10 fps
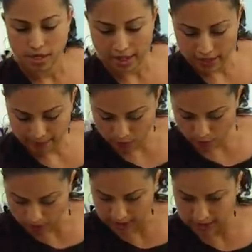and then I'm going to
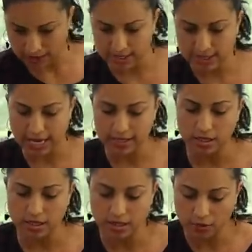run it down the side
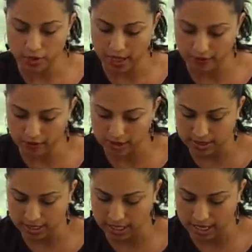here. And whatever is
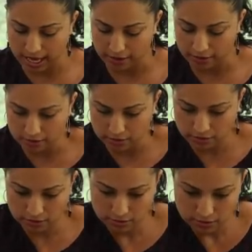sticking out,
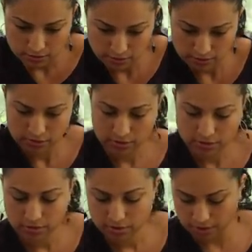
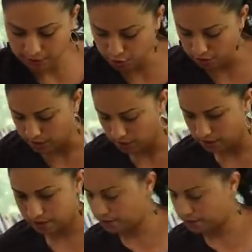I'm trimming.